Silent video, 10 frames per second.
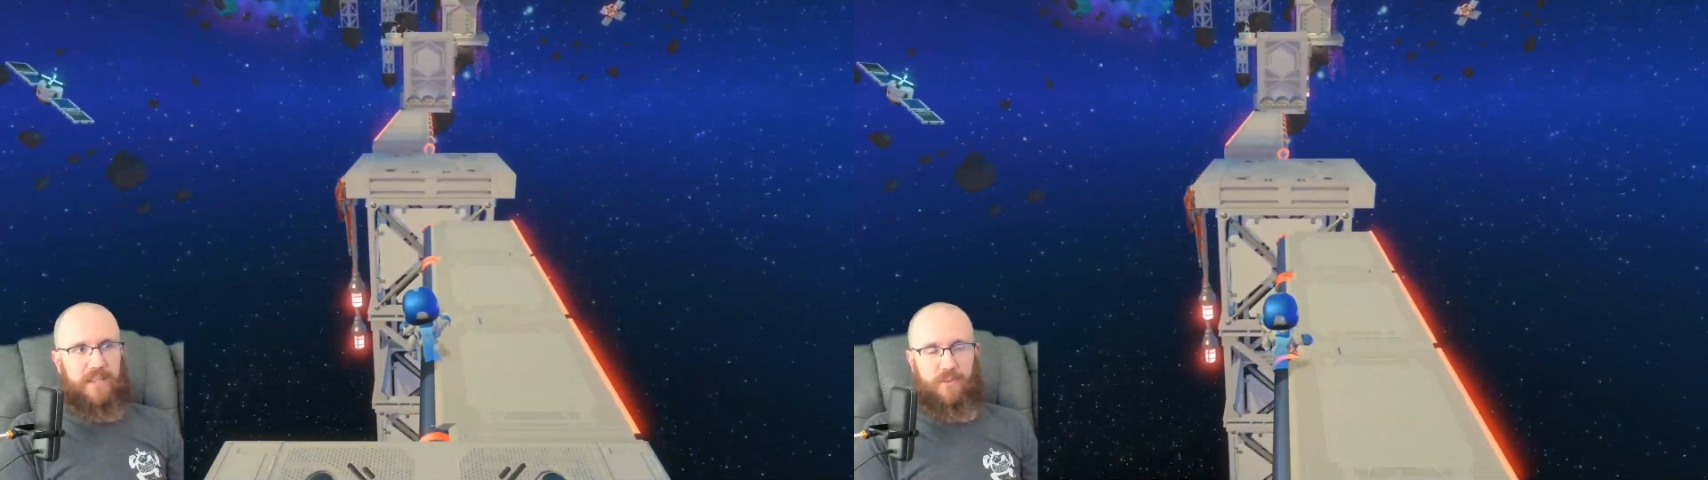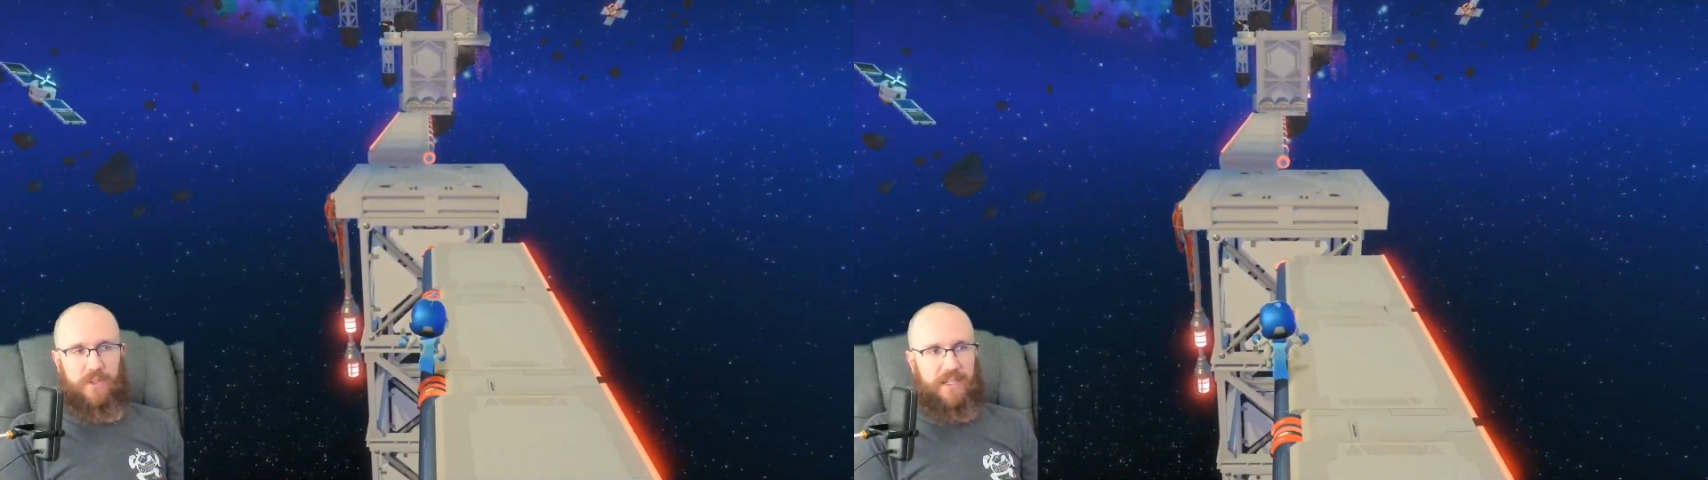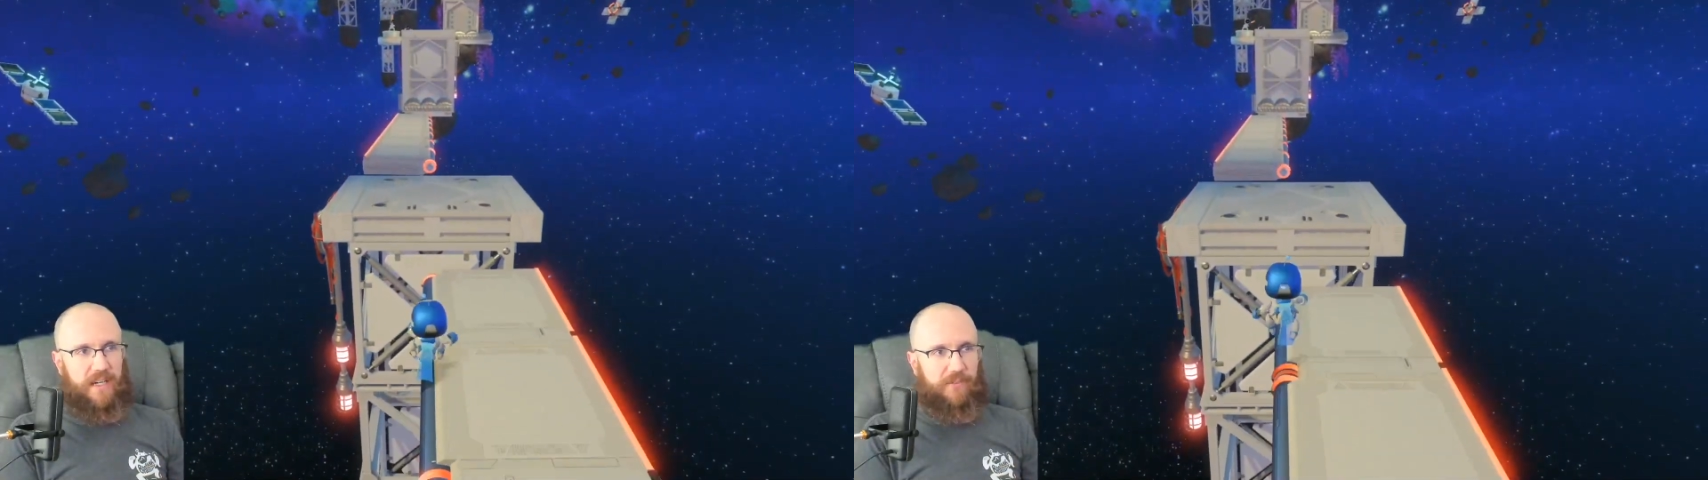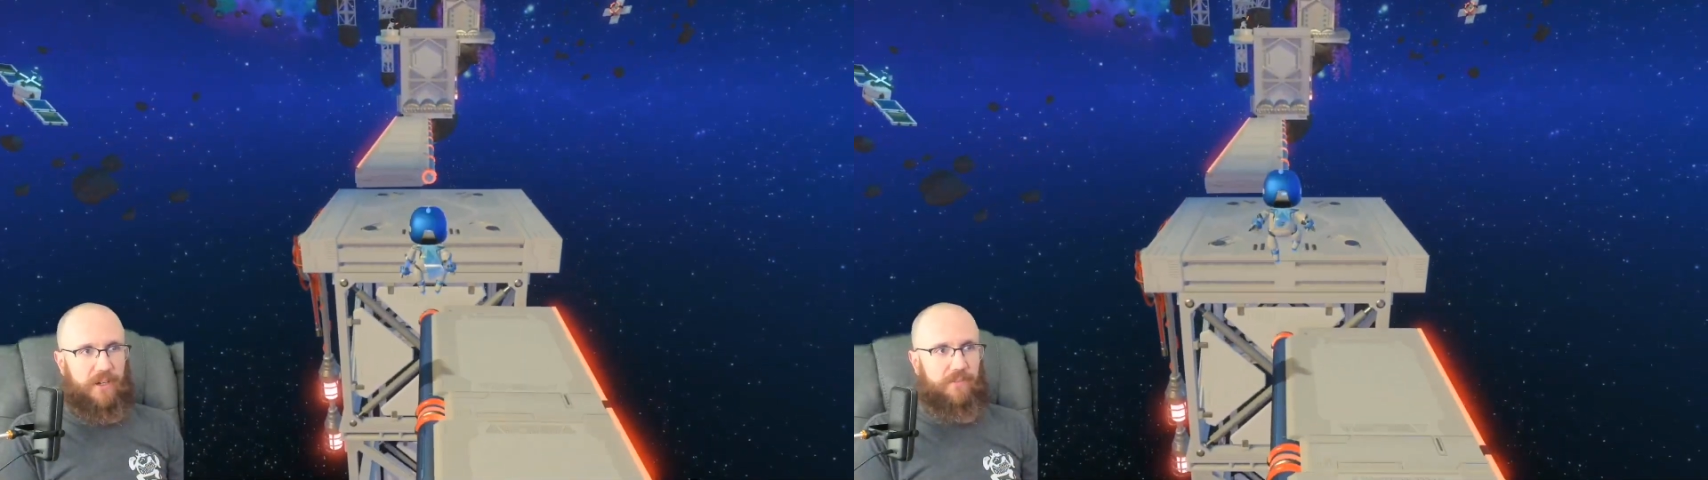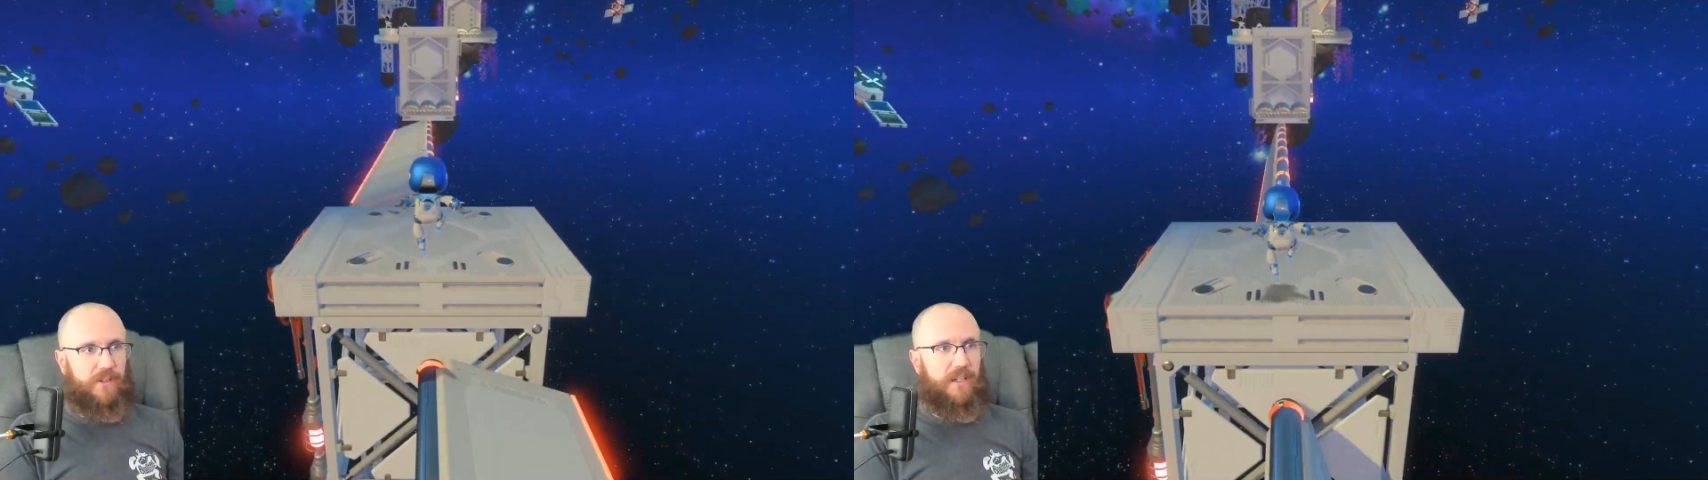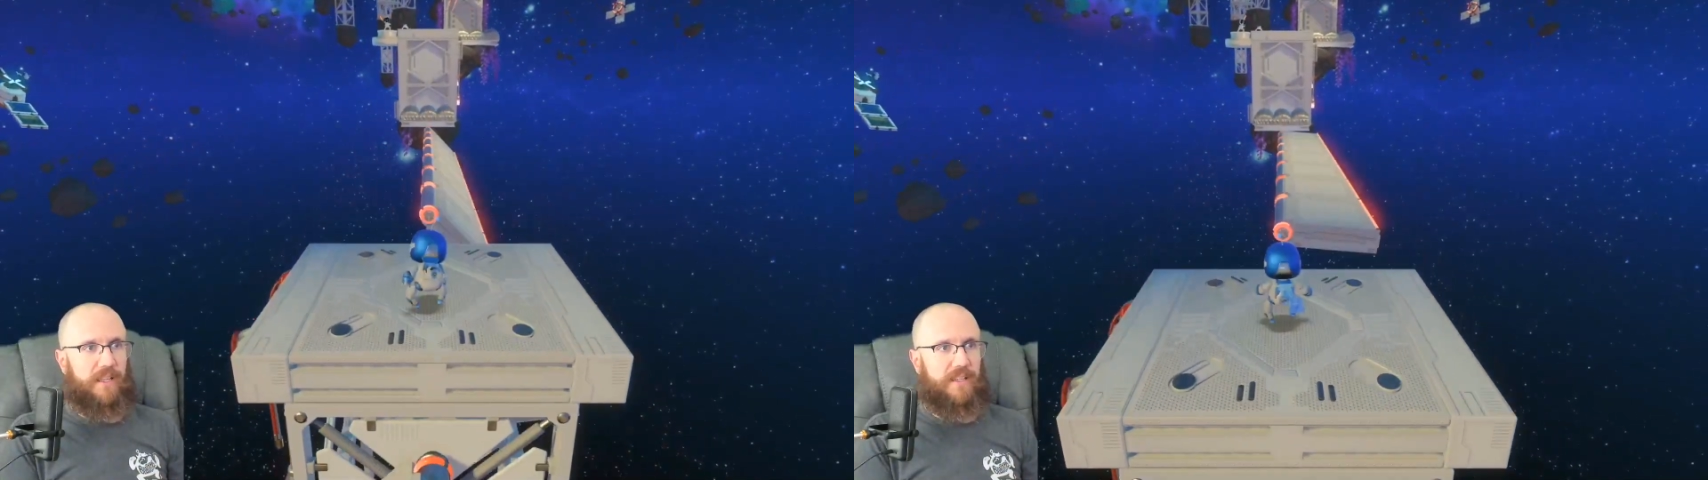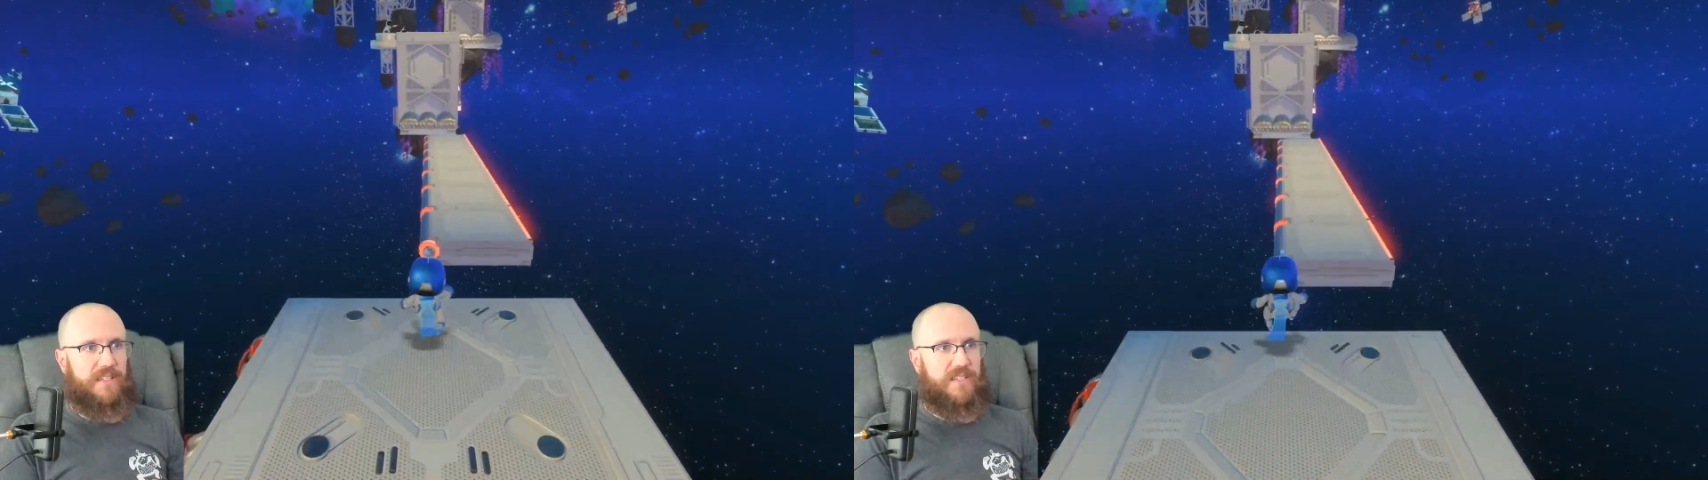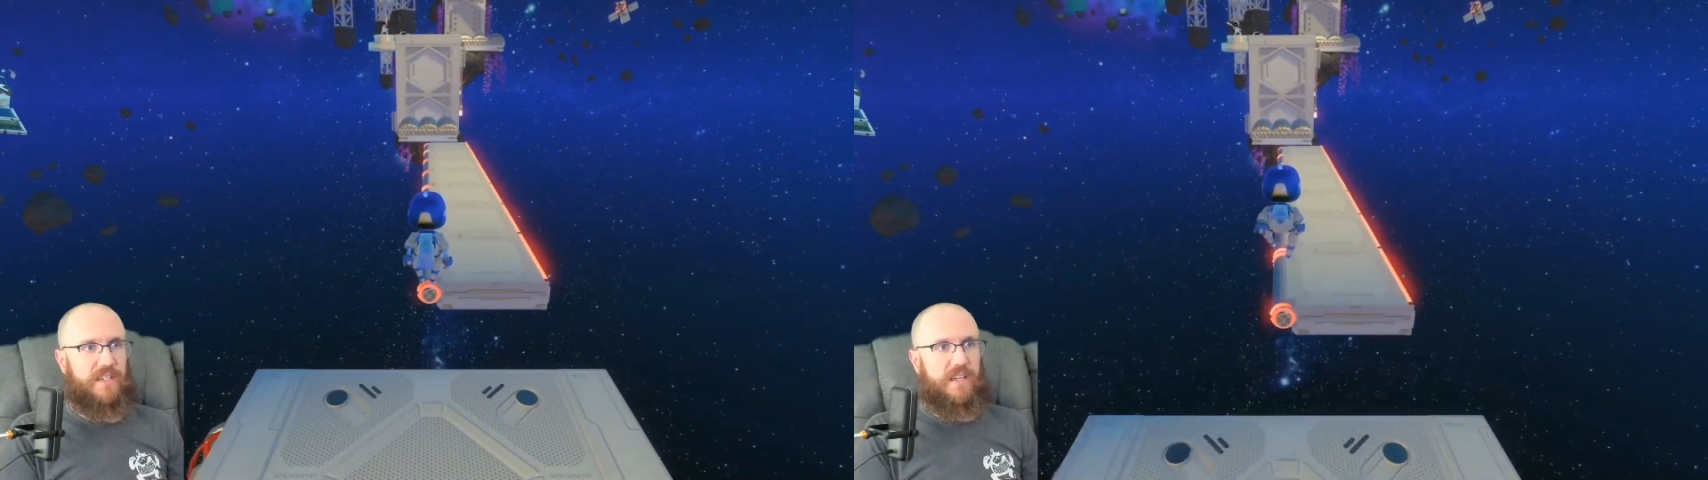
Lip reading: even really hovering for a lot of this.